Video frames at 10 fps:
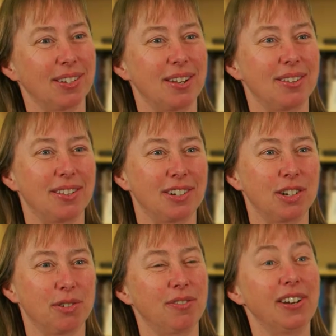so that the
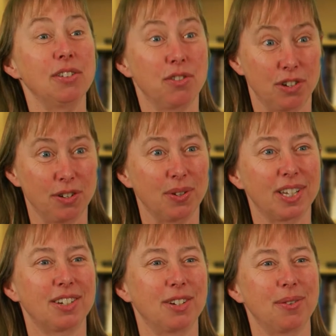children are
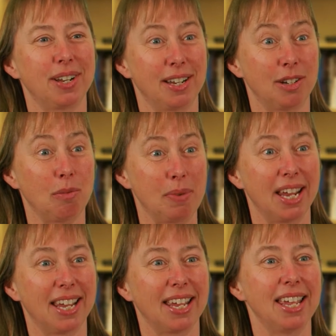introduced to a, a
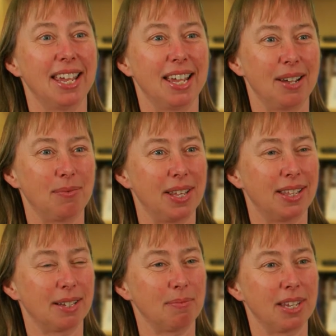topic with
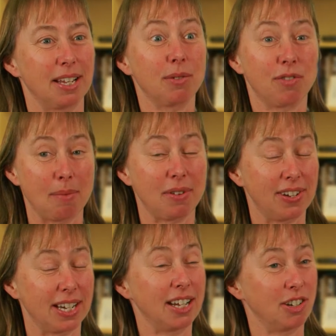something that will grab their
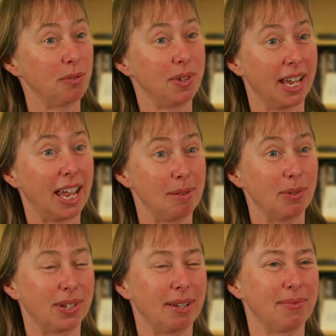attention with a game
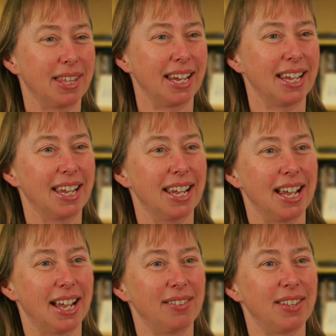or something
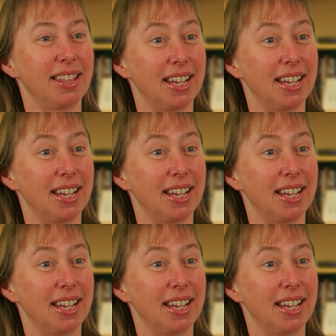and then